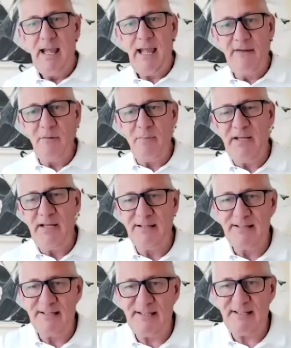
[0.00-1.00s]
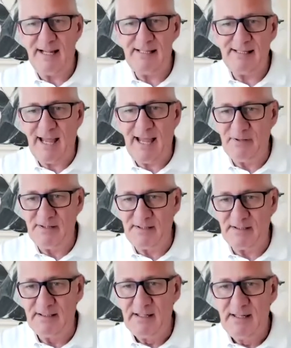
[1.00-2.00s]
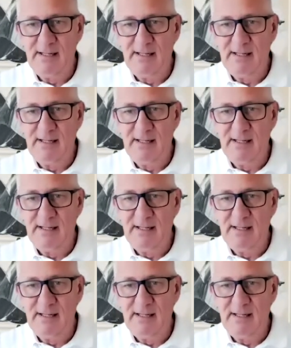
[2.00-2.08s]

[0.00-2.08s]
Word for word: everybody understands Amazon.